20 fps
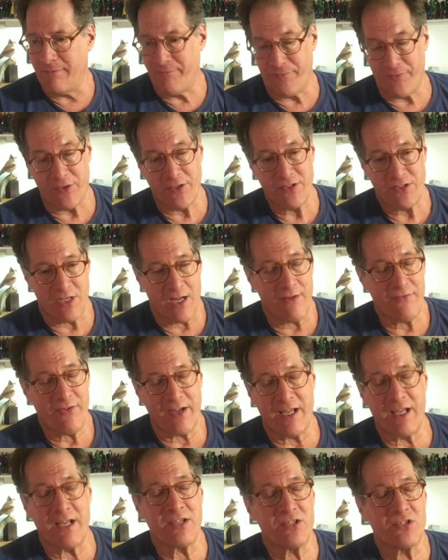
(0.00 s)
First off, I
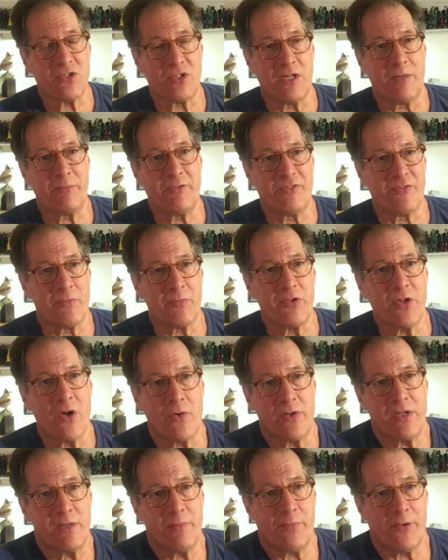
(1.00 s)
get a script from
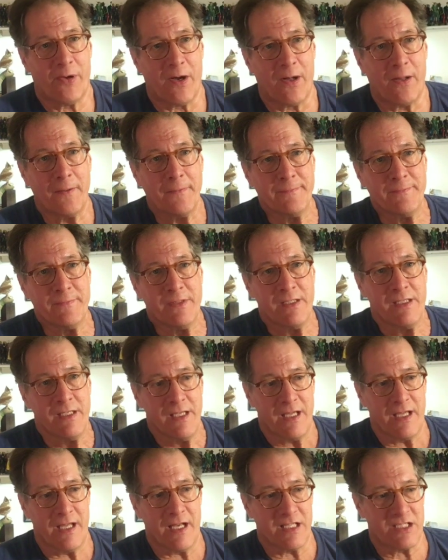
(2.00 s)
Tony DePaul,
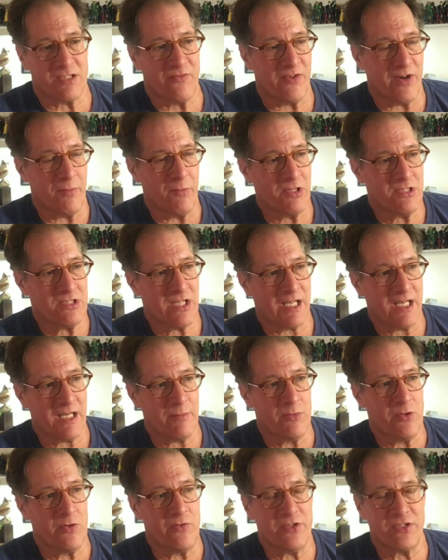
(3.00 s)
and it's very much like a
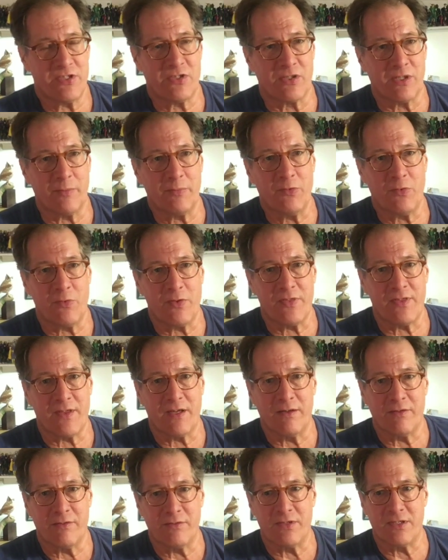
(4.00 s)
movie script with
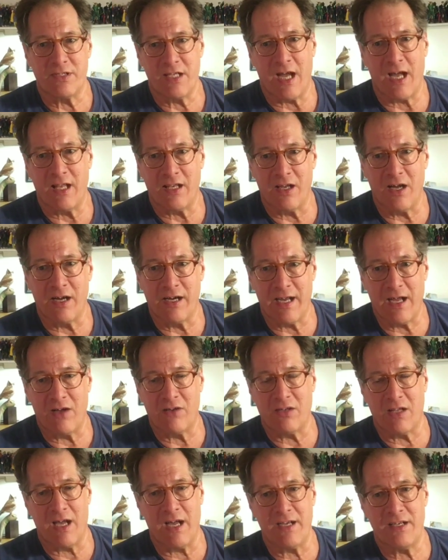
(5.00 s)
the dialogue
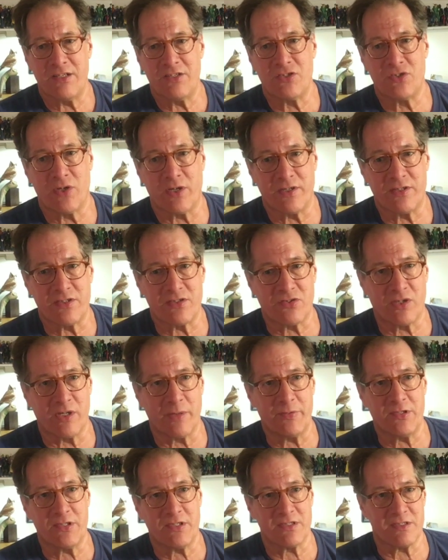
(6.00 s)
outlined and short
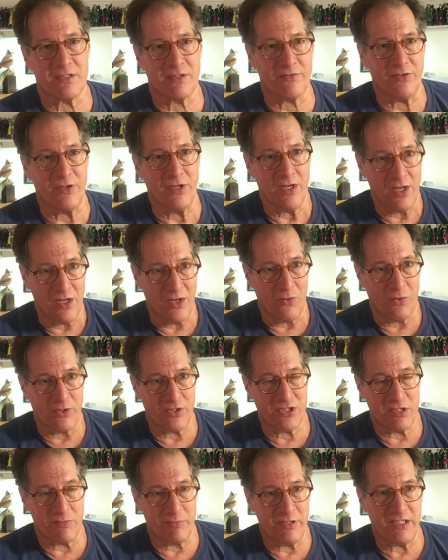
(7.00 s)
descriptions of what
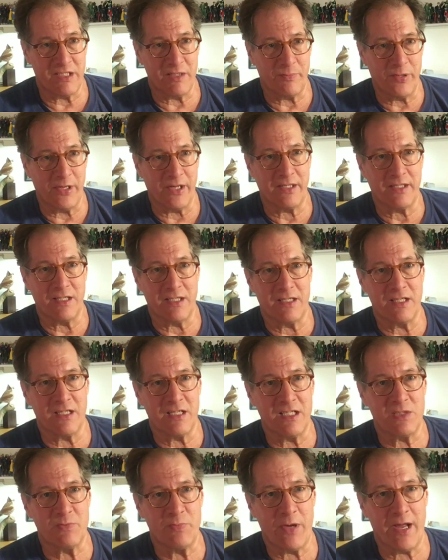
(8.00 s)
should be depicted in
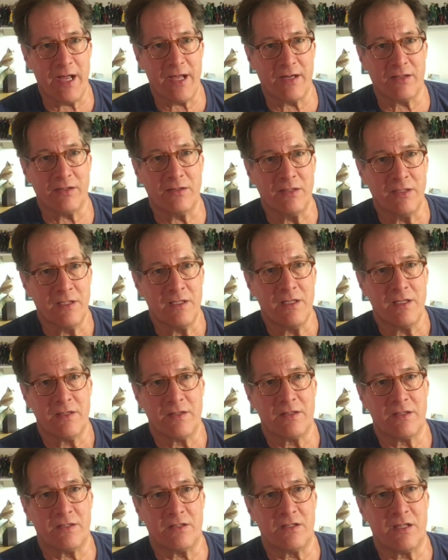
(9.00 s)
each panel
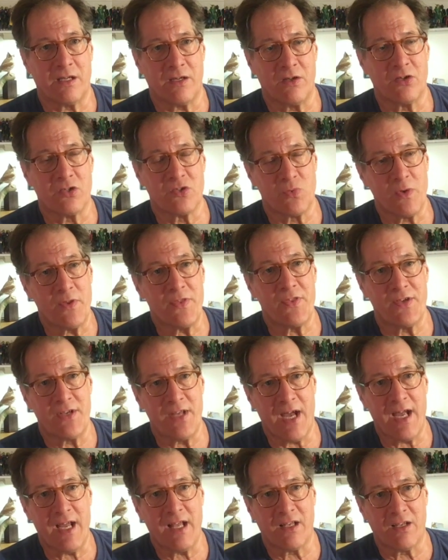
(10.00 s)
that goes with the
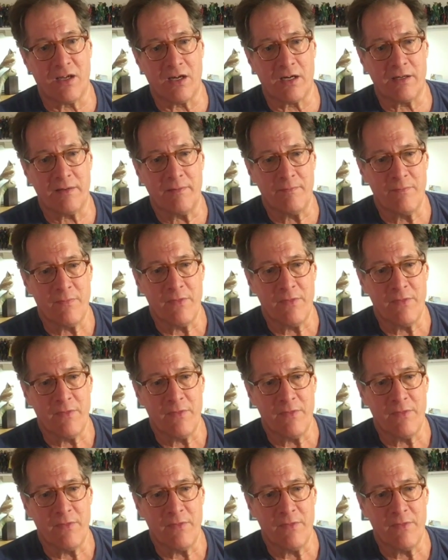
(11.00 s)
dialogue.